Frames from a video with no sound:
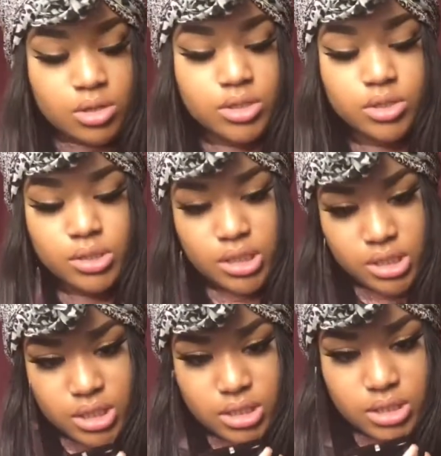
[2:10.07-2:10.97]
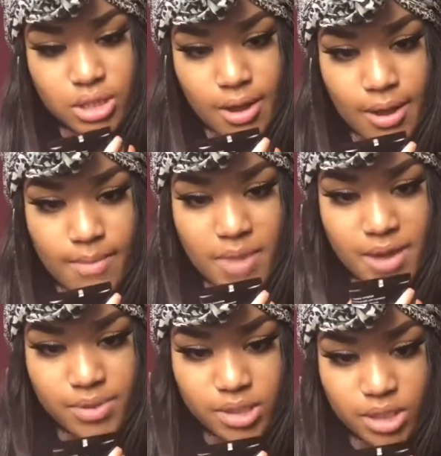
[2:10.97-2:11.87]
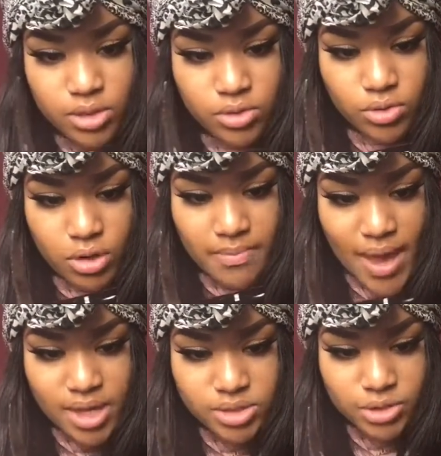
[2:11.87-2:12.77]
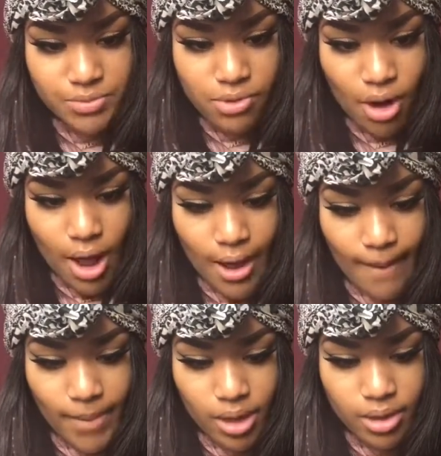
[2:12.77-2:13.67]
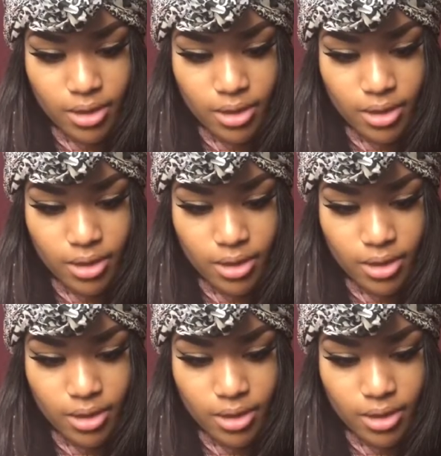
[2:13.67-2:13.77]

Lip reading: So this is the Maybelline New York Master Prime.